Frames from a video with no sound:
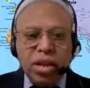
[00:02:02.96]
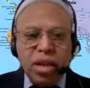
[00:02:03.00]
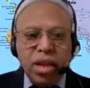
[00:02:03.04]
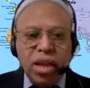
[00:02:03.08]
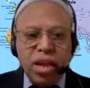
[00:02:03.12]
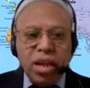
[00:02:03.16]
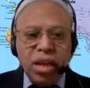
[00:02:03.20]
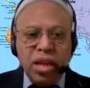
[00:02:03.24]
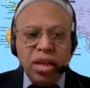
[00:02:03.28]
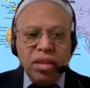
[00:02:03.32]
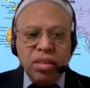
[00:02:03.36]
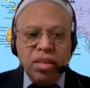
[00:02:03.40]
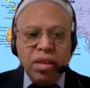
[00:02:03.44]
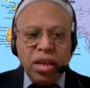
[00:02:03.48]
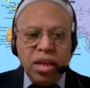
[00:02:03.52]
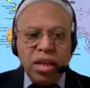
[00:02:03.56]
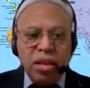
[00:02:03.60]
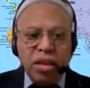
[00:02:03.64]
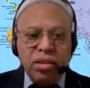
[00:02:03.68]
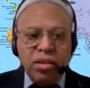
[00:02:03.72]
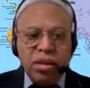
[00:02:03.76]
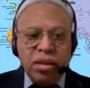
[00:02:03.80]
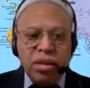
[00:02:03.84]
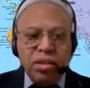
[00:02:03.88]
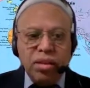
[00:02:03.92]
kings,
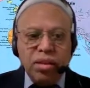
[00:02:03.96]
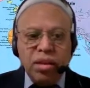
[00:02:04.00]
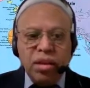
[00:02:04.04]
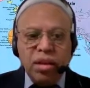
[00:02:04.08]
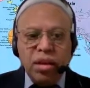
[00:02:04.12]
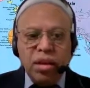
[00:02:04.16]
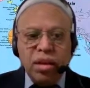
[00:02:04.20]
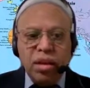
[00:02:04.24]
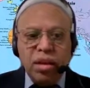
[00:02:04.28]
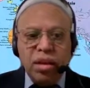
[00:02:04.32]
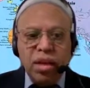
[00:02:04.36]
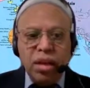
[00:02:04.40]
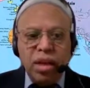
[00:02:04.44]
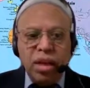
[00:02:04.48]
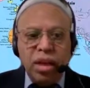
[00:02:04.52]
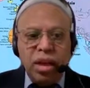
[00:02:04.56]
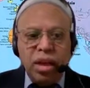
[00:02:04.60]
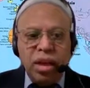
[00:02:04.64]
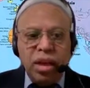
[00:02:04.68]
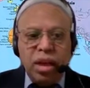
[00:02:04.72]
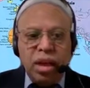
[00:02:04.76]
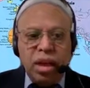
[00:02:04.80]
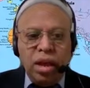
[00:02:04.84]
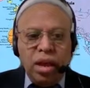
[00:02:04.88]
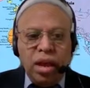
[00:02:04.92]
etc.
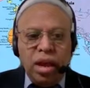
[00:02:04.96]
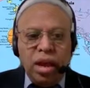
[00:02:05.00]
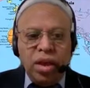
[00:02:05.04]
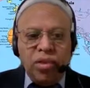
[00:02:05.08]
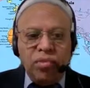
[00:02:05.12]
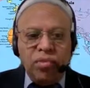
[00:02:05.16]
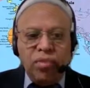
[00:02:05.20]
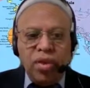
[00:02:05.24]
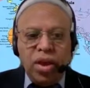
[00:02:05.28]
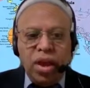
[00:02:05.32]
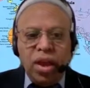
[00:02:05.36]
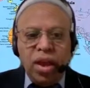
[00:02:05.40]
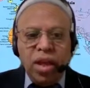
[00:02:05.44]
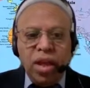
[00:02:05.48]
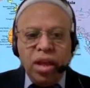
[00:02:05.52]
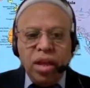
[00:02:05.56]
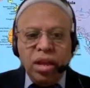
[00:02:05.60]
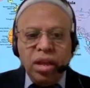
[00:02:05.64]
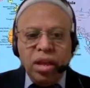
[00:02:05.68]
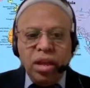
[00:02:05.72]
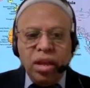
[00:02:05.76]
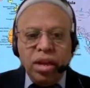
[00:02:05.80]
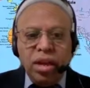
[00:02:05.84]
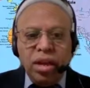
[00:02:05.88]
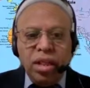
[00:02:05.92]
And
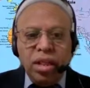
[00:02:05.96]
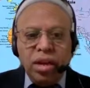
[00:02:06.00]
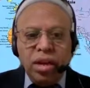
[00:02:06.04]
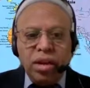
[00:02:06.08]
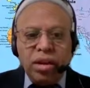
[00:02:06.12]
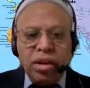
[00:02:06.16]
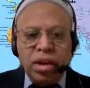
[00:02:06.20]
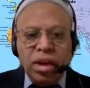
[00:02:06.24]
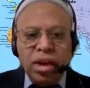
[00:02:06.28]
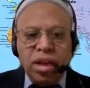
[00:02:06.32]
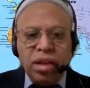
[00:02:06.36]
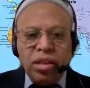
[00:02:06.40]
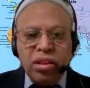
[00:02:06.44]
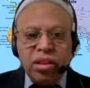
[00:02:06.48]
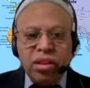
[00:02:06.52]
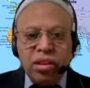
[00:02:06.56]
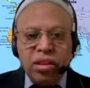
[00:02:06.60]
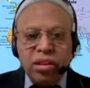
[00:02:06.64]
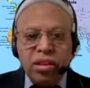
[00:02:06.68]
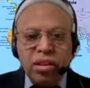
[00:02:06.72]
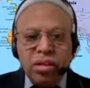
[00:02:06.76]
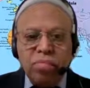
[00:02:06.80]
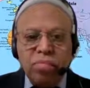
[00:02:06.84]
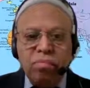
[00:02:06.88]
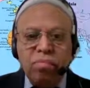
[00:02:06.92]
failing the test
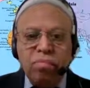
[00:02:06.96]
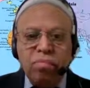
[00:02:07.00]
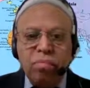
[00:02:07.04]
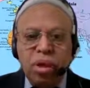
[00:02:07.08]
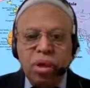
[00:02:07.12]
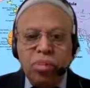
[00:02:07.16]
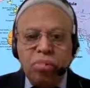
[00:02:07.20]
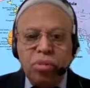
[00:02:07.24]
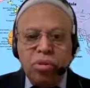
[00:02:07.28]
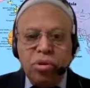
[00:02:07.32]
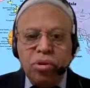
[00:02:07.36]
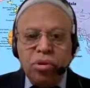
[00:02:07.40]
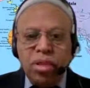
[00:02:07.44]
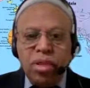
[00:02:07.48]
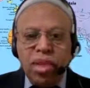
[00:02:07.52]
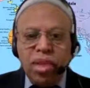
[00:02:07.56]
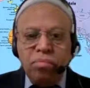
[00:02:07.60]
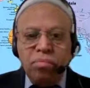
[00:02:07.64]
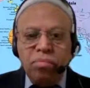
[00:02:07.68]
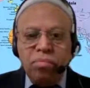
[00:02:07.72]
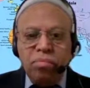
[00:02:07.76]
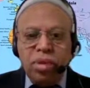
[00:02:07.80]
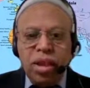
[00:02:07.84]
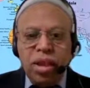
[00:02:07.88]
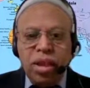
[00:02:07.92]
may put
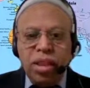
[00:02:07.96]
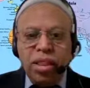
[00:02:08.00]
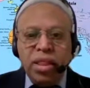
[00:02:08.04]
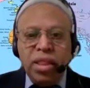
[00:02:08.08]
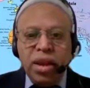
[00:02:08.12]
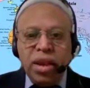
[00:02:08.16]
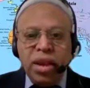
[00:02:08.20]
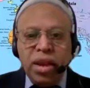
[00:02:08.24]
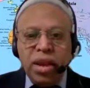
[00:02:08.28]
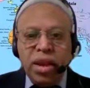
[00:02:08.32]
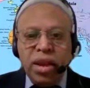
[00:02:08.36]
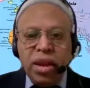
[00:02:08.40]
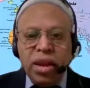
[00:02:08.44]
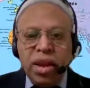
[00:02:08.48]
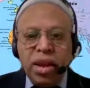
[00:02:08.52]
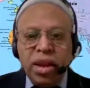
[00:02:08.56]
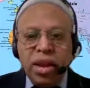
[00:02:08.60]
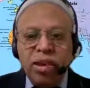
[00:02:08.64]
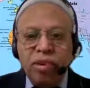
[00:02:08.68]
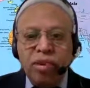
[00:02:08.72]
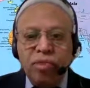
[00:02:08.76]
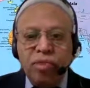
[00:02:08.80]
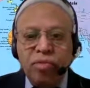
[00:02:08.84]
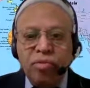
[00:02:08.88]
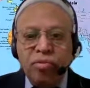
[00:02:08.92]
them in the category
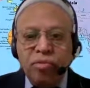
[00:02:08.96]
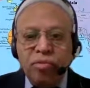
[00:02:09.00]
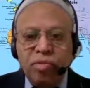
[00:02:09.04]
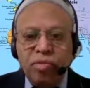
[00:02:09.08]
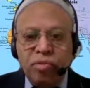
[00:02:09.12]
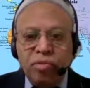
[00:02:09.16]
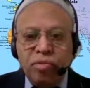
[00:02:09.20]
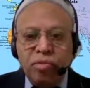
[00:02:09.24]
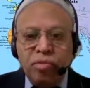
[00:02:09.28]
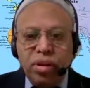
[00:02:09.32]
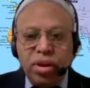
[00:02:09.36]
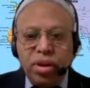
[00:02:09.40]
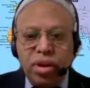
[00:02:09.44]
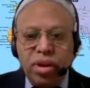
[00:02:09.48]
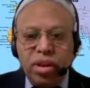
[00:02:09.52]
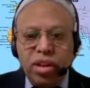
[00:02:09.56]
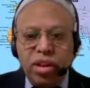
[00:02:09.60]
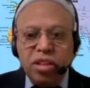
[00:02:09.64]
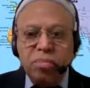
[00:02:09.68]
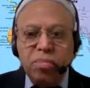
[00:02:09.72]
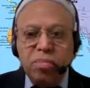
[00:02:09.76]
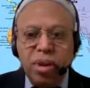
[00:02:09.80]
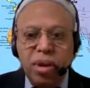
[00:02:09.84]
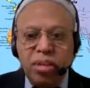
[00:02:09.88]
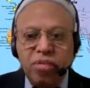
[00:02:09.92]
of
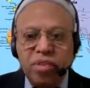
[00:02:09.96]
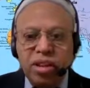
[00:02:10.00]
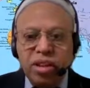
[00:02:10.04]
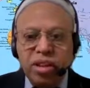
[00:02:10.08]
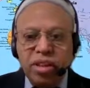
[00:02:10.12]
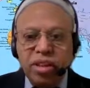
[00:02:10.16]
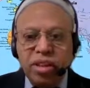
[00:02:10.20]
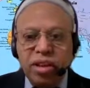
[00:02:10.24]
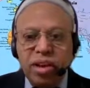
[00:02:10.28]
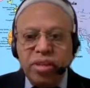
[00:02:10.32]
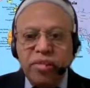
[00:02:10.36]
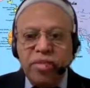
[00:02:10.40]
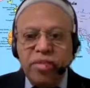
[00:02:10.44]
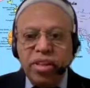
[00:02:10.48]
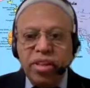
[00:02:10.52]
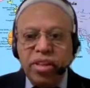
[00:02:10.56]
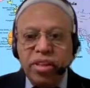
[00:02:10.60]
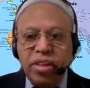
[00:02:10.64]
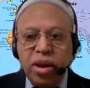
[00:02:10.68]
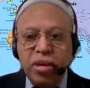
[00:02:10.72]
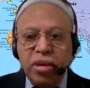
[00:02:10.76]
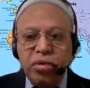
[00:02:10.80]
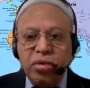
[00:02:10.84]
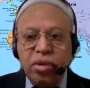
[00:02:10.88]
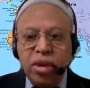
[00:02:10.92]
disbelievers. Reference
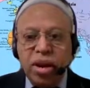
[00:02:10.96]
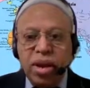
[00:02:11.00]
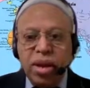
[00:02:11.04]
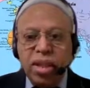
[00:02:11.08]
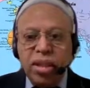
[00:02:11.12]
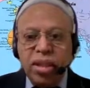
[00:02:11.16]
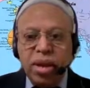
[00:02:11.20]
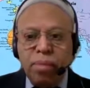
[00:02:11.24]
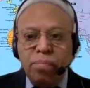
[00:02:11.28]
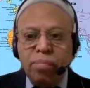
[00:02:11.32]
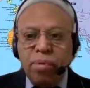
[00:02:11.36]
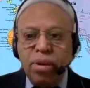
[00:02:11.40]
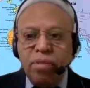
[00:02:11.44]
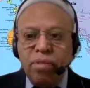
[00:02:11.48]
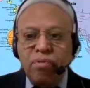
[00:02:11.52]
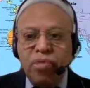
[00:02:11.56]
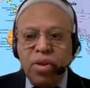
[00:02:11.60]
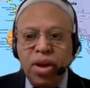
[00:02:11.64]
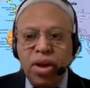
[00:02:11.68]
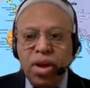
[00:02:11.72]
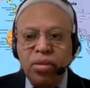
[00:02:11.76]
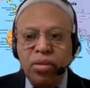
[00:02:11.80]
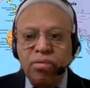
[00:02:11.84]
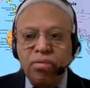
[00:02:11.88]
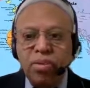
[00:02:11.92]
Al Quran, chapter
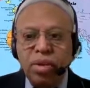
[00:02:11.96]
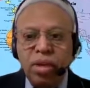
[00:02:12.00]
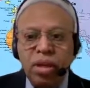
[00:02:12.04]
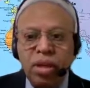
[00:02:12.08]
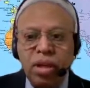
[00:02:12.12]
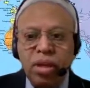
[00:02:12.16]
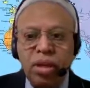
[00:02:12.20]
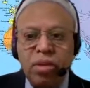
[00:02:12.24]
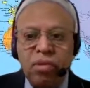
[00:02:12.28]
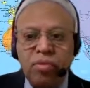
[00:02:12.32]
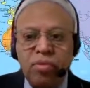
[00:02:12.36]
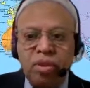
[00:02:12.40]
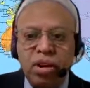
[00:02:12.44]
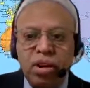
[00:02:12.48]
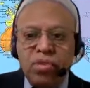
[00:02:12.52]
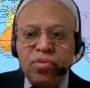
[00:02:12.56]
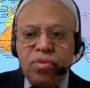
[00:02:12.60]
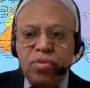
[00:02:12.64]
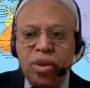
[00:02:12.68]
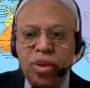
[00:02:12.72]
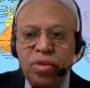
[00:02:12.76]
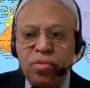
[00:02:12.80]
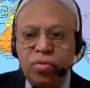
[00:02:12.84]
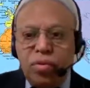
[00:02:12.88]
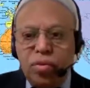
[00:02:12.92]
5, verse
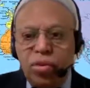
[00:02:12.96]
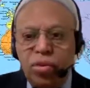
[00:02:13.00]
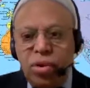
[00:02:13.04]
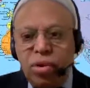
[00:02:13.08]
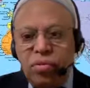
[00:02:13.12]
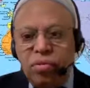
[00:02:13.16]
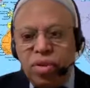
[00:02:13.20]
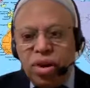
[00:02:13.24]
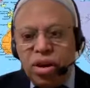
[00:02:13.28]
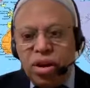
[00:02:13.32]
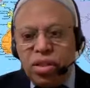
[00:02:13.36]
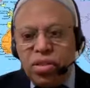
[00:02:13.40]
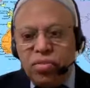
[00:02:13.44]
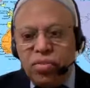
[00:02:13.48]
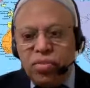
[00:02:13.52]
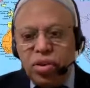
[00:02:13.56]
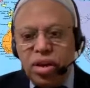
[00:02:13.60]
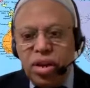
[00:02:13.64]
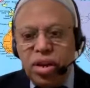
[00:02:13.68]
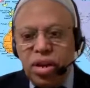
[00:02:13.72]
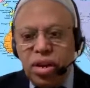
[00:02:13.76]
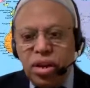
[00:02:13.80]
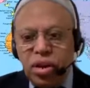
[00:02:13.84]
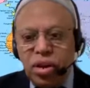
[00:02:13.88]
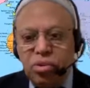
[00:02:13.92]
44, verse 4
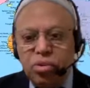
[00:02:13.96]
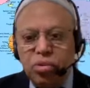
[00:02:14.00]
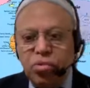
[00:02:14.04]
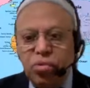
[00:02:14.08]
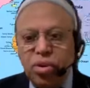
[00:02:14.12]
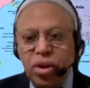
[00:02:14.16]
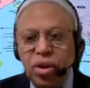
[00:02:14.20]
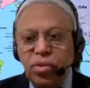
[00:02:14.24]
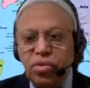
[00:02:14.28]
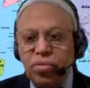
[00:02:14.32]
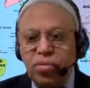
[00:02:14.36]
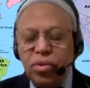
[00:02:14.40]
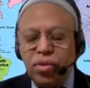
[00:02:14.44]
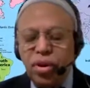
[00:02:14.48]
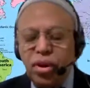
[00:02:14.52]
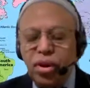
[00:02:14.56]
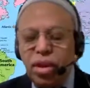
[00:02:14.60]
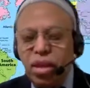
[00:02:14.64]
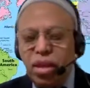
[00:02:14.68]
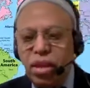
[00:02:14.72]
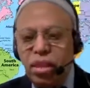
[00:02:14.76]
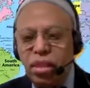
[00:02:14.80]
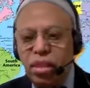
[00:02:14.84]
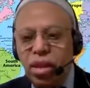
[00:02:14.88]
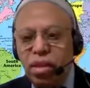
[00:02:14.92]
to verse
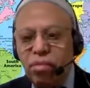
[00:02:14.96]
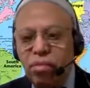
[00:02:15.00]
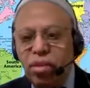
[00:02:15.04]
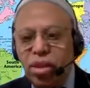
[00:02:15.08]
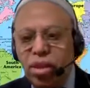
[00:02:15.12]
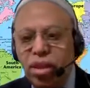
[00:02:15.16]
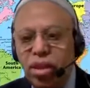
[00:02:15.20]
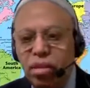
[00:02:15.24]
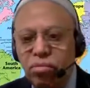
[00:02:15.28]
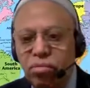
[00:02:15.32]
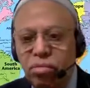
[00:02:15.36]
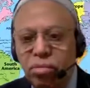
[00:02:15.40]
47.